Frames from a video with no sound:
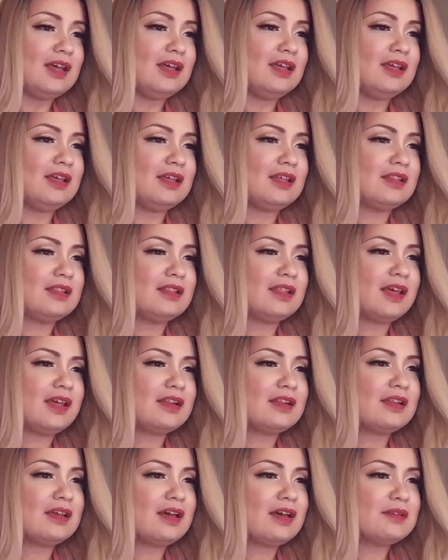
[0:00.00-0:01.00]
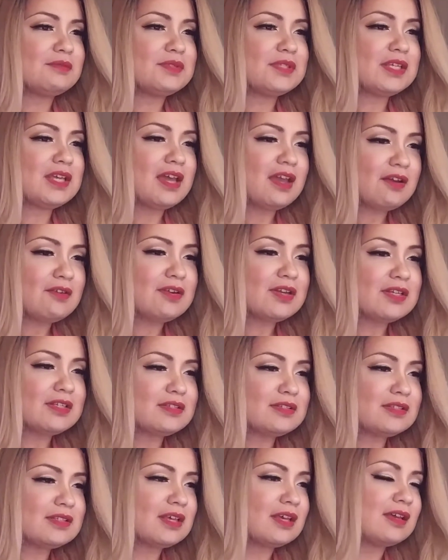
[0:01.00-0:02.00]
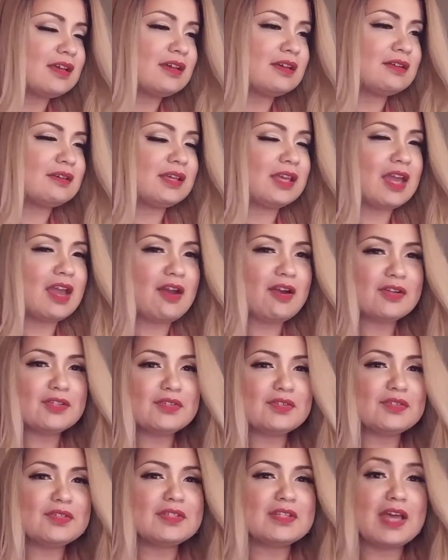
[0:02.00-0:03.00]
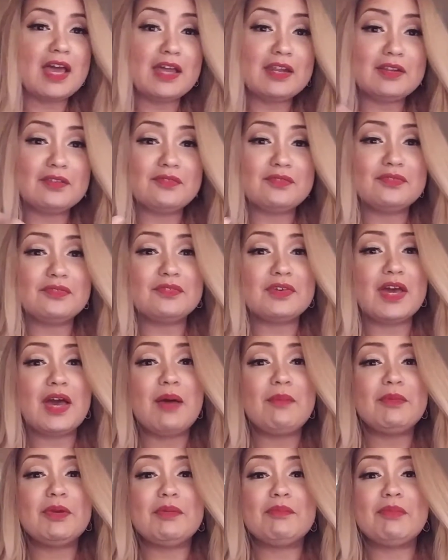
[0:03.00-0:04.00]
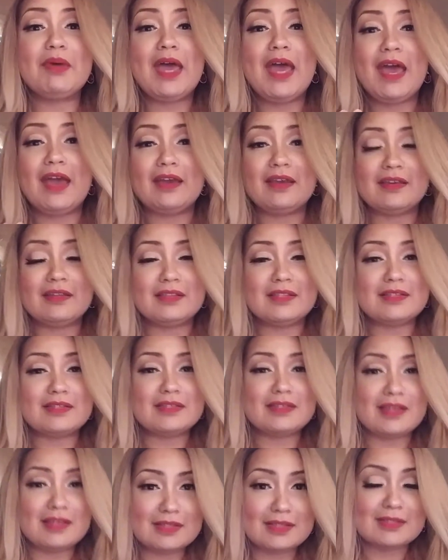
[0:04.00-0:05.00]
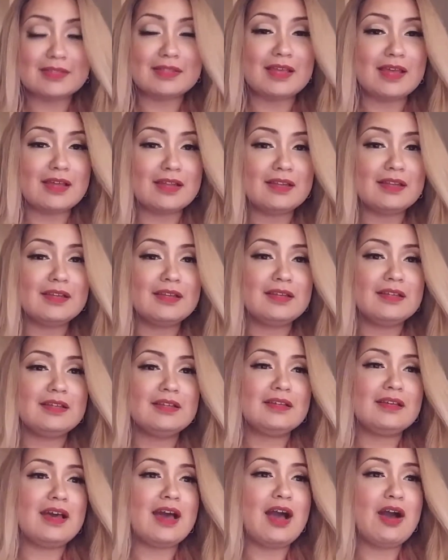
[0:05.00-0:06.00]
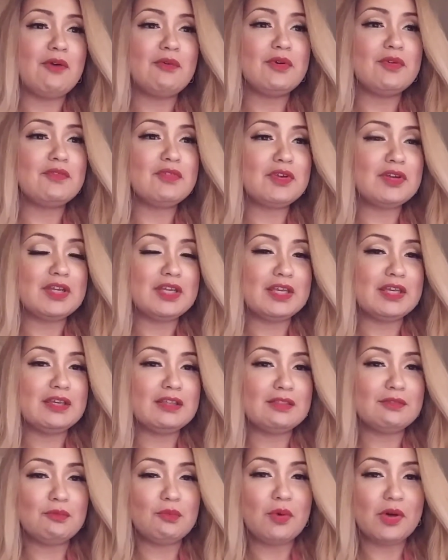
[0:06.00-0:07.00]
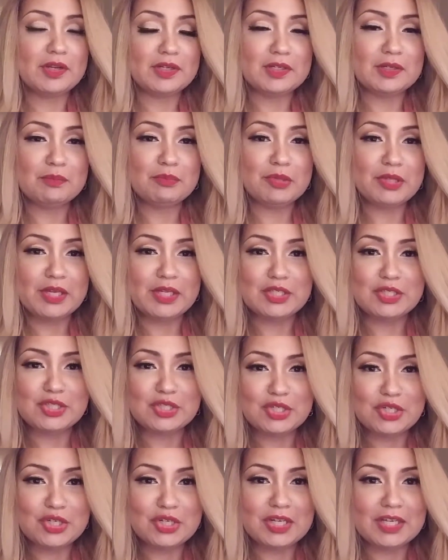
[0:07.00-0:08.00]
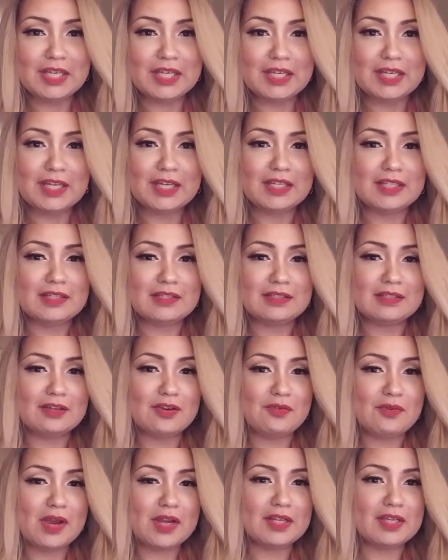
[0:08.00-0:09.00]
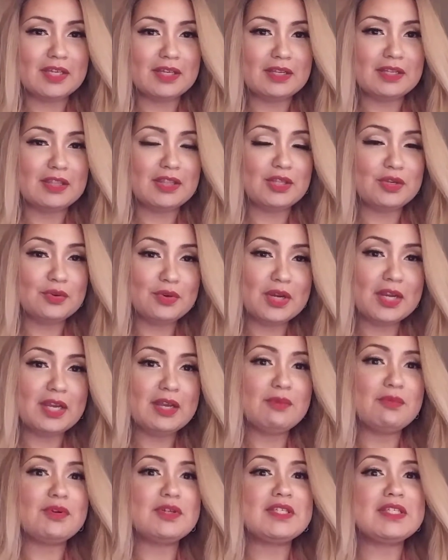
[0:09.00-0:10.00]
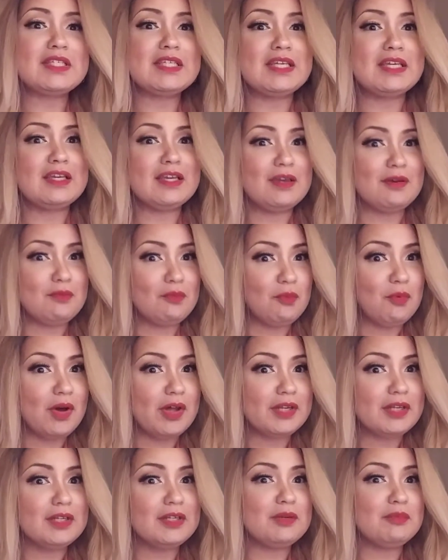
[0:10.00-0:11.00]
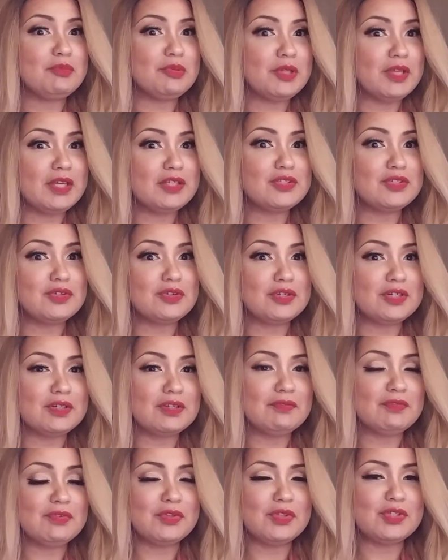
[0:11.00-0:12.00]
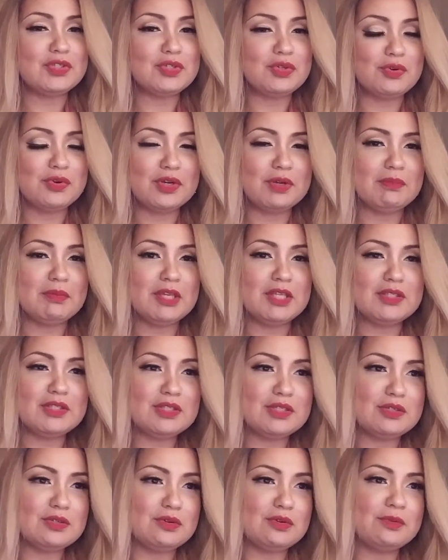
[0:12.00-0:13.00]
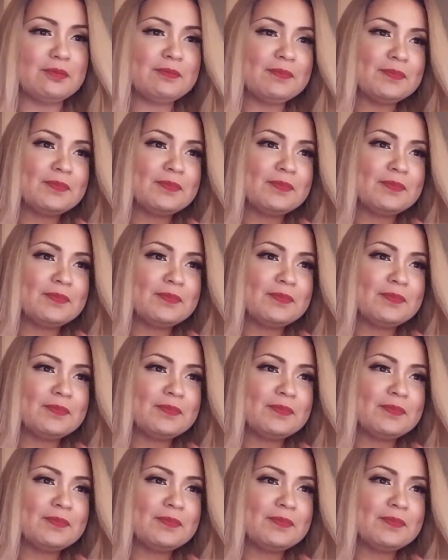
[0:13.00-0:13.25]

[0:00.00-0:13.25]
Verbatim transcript: that um, terry's character is kind of coming back in the sense that However, he wanted to play dirty in Karate Kid 3. We're seeing him wanting to play dirty for the tournament too.